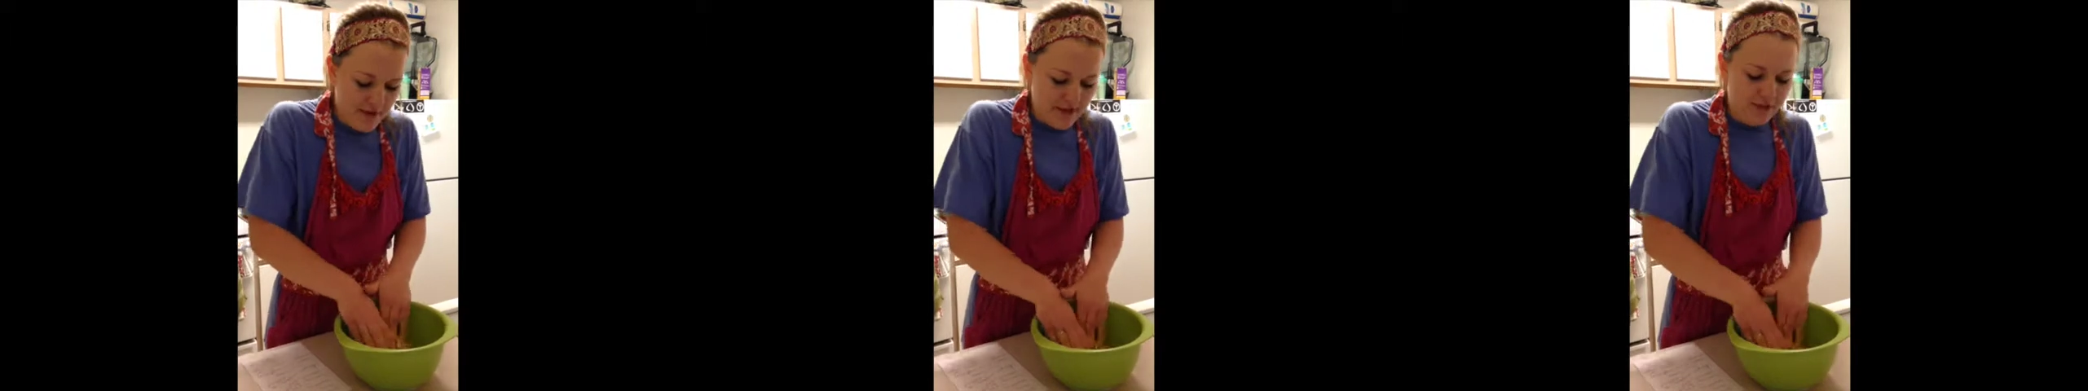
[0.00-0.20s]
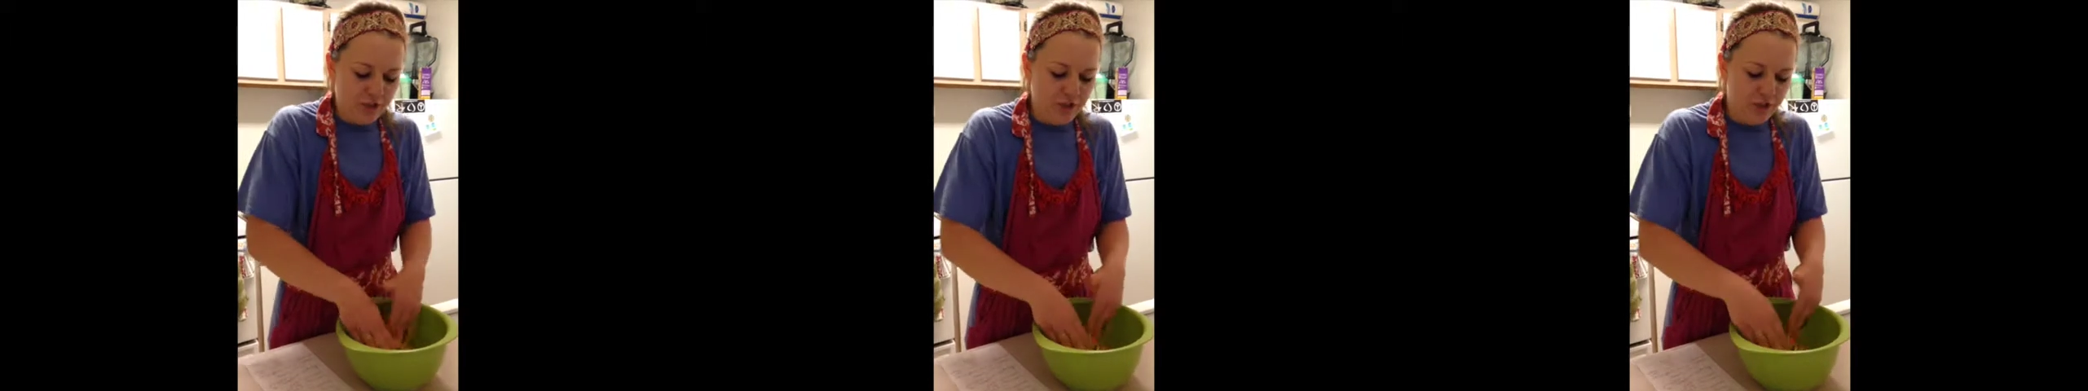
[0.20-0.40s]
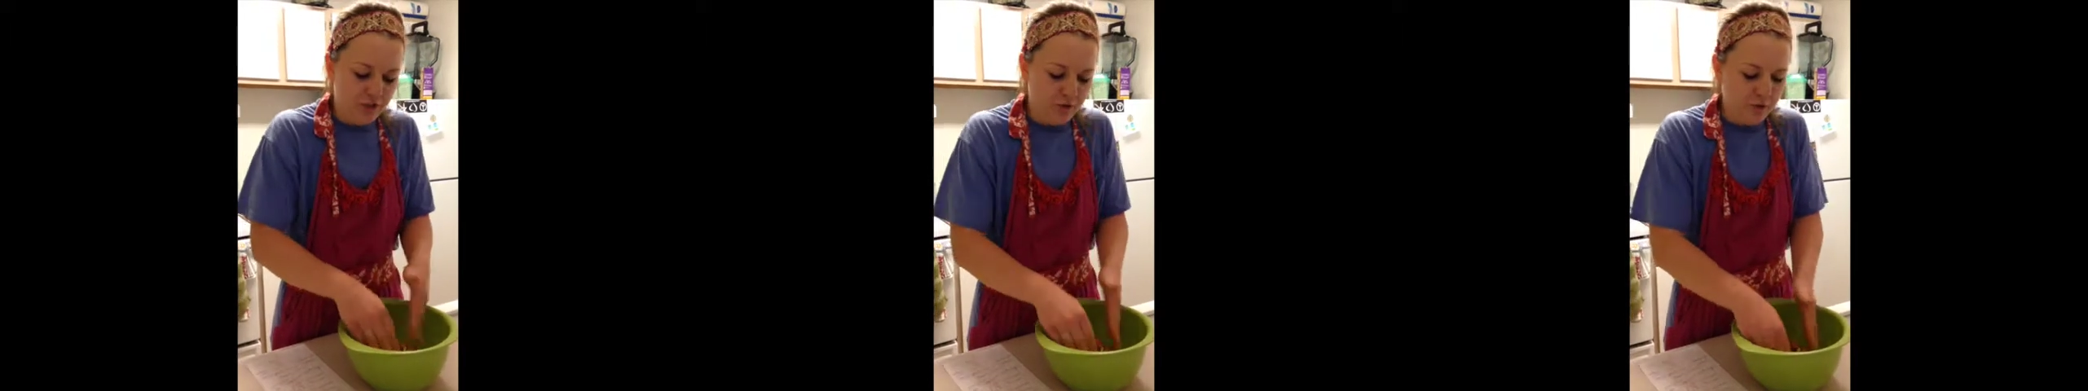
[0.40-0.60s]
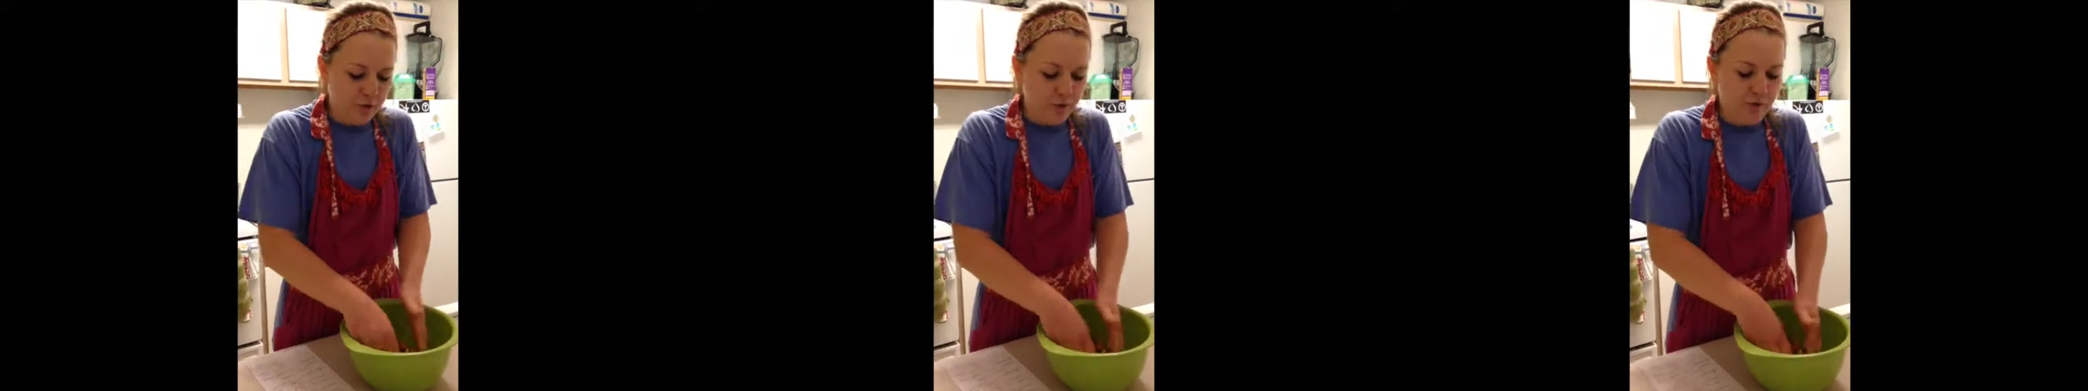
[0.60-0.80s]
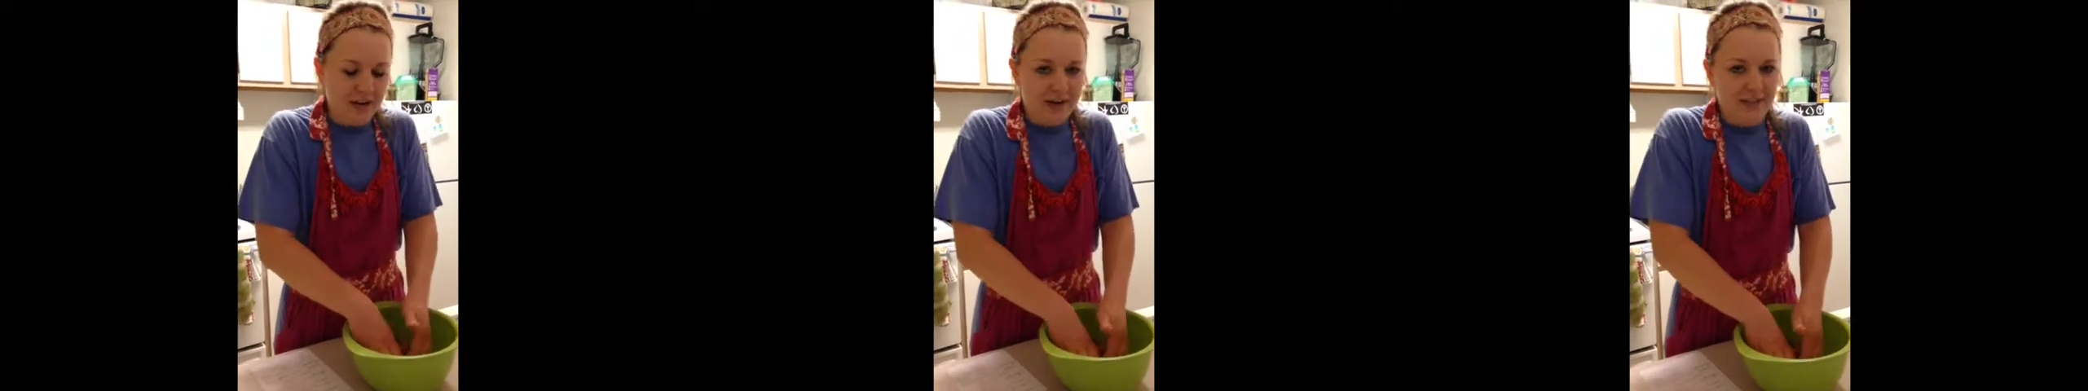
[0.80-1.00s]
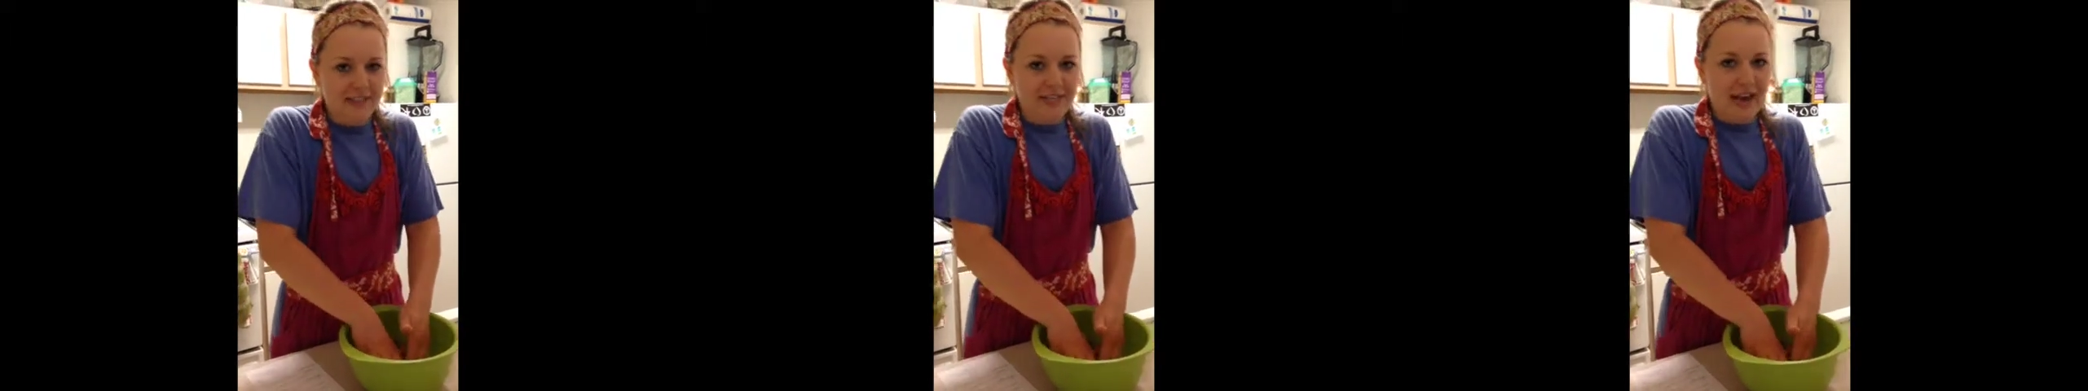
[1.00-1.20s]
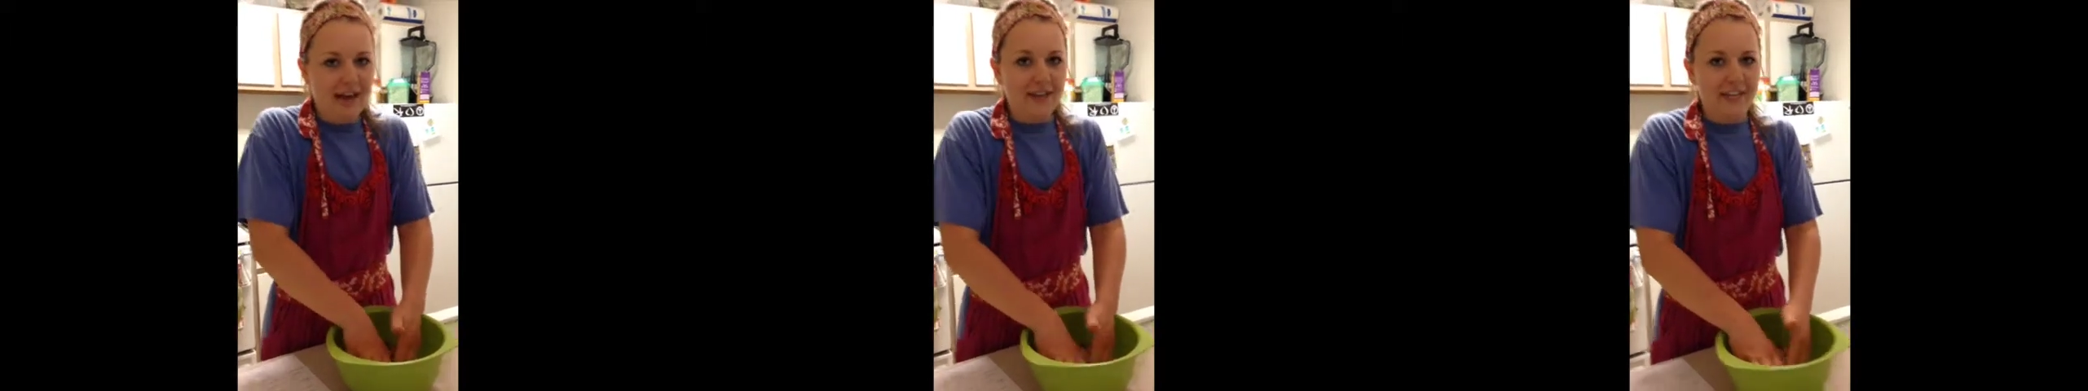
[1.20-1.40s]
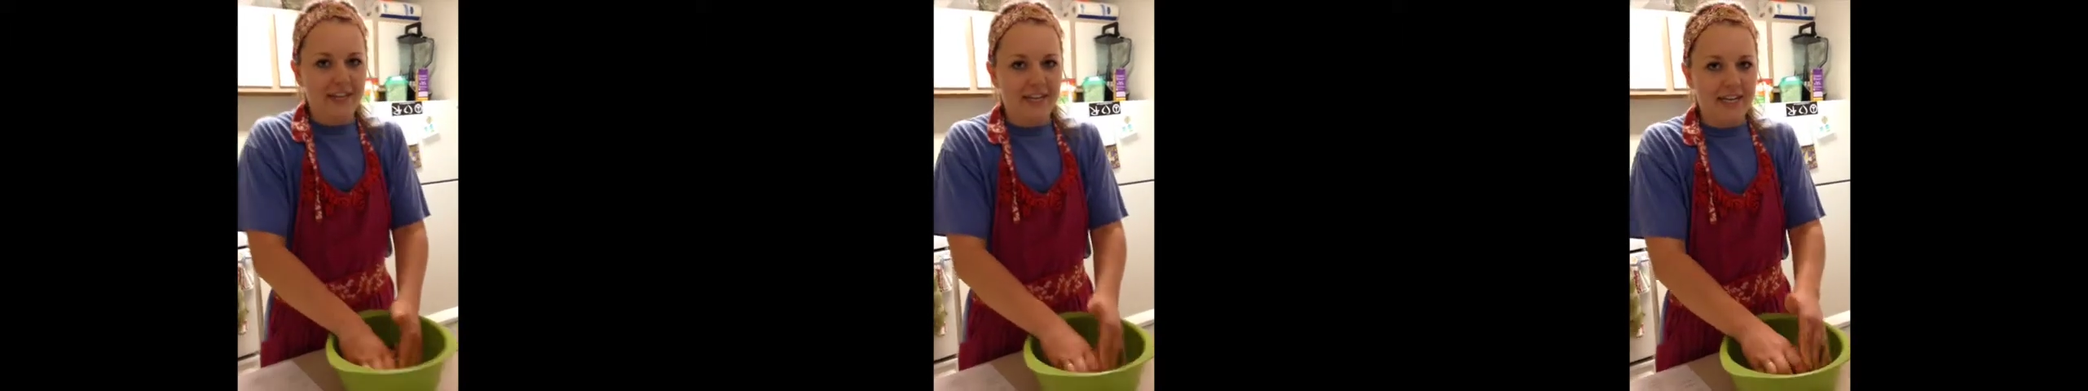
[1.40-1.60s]
into an
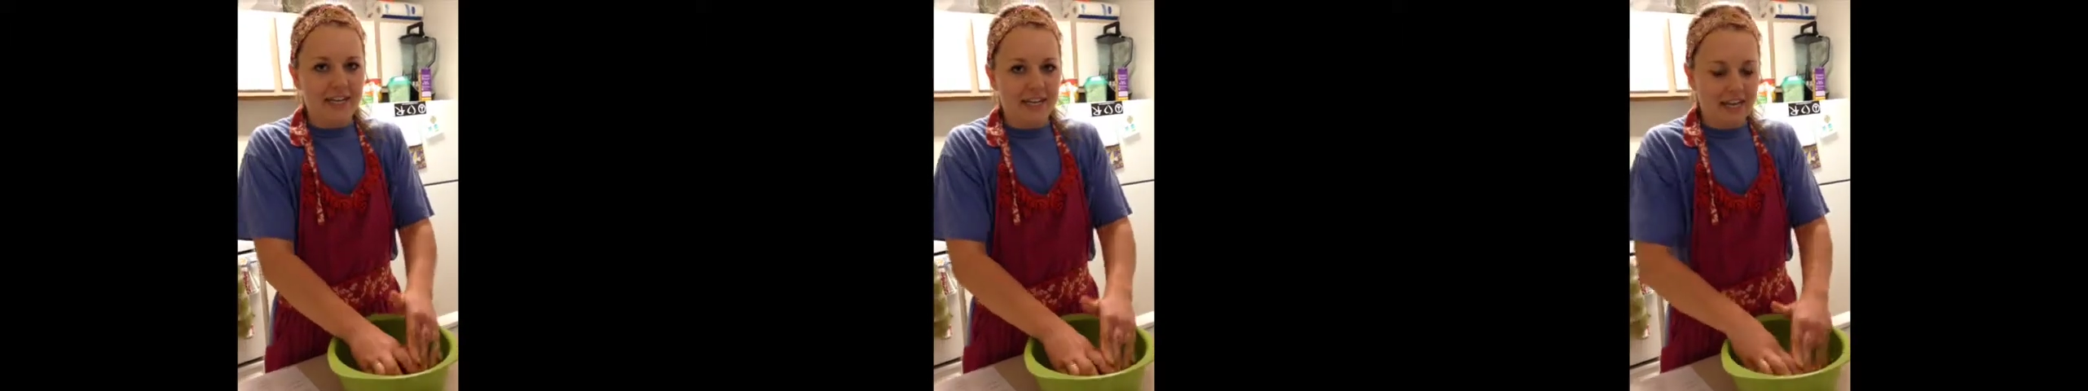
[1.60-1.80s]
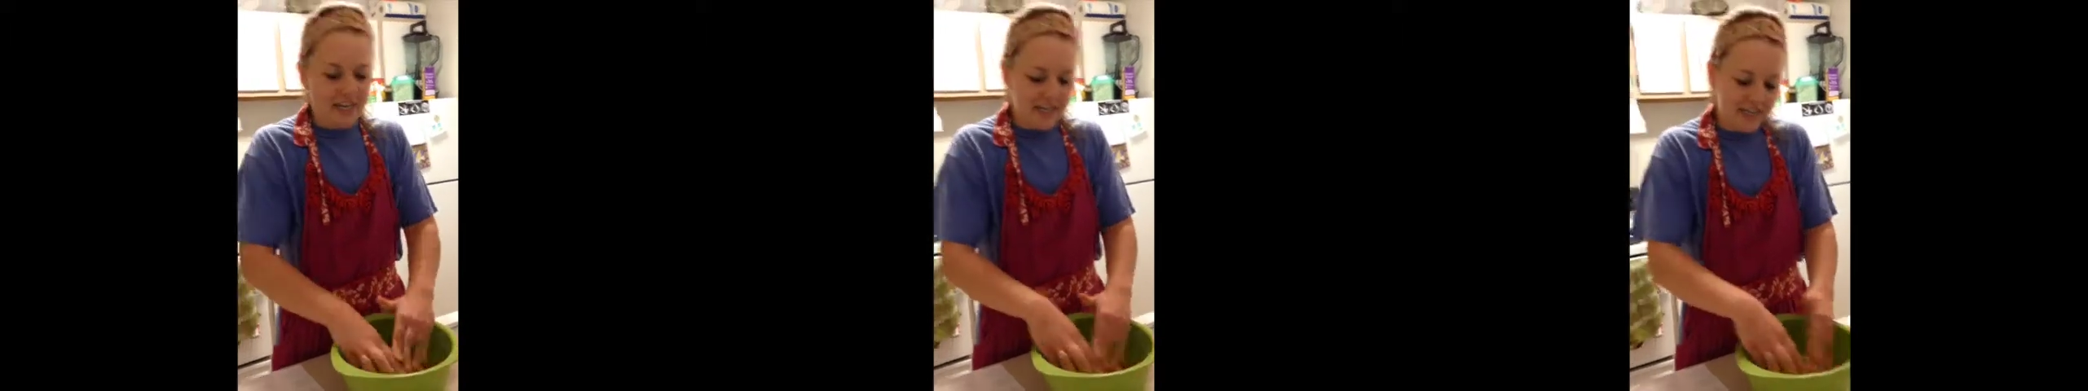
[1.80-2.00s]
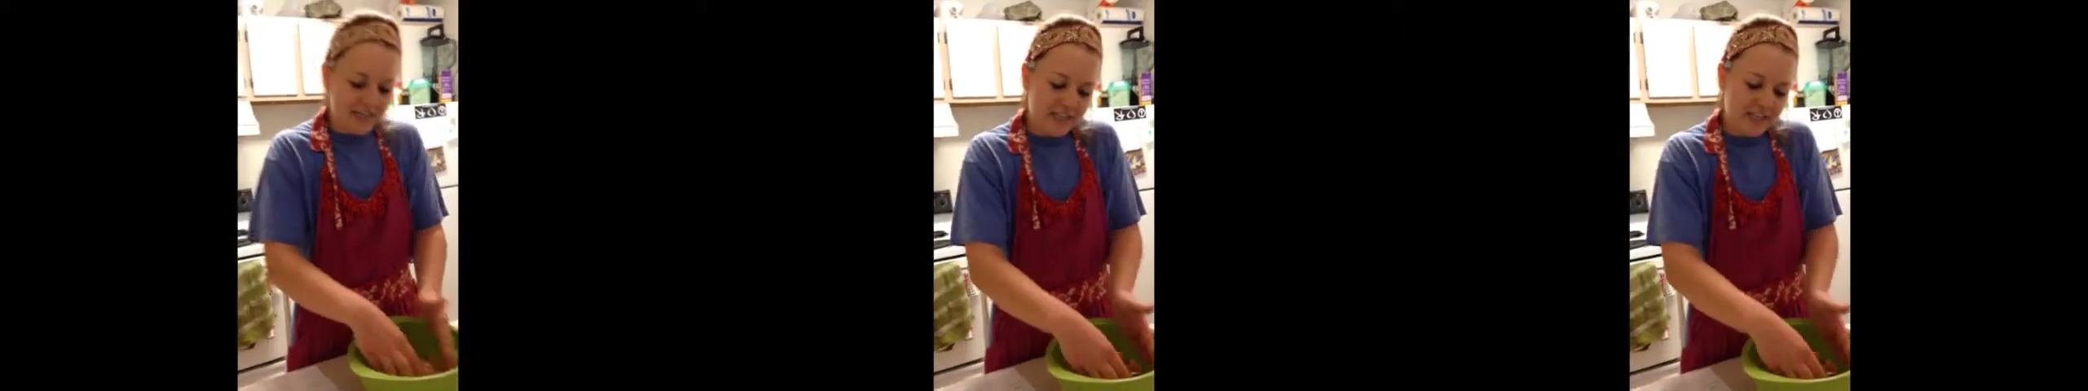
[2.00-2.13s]
Italian